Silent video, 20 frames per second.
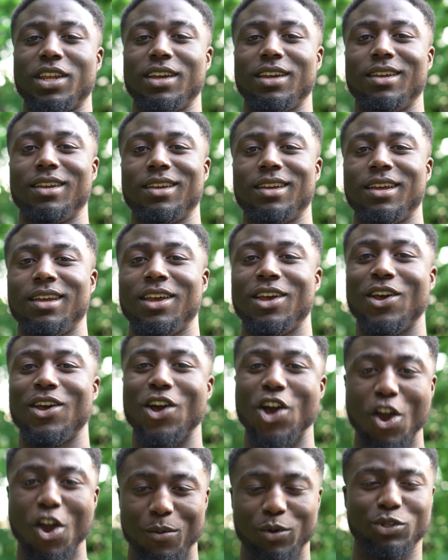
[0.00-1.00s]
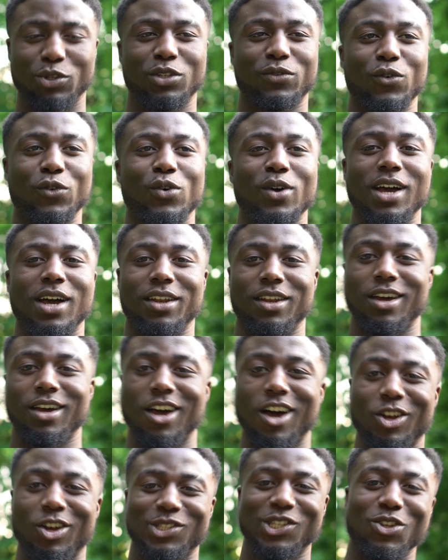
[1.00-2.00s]
Hope it was useful, and
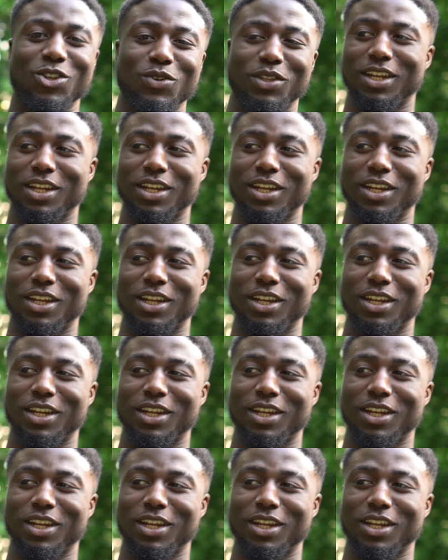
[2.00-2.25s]
I'll see you in the